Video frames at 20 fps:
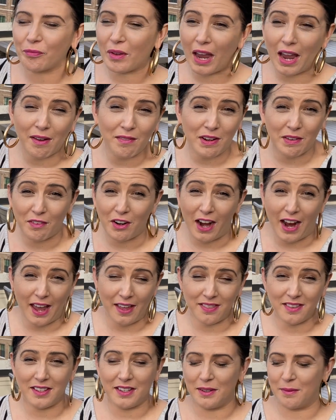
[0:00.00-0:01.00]
I've never had
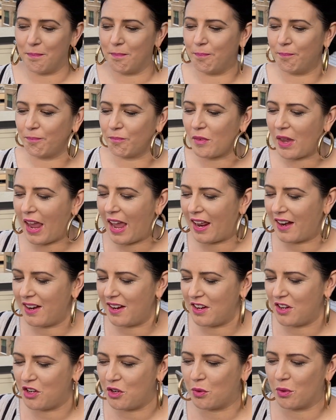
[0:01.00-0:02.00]
it
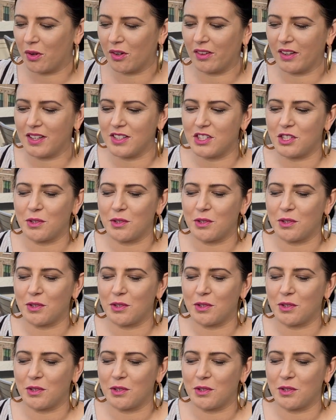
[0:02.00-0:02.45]
in New Orleans,